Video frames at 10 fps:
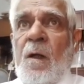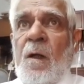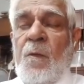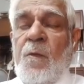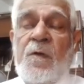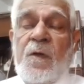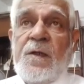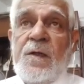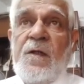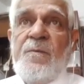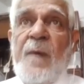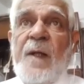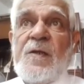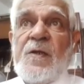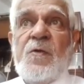I would rather give
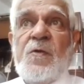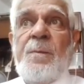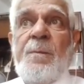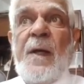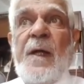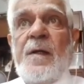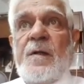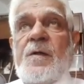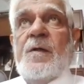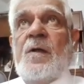medicine to the parent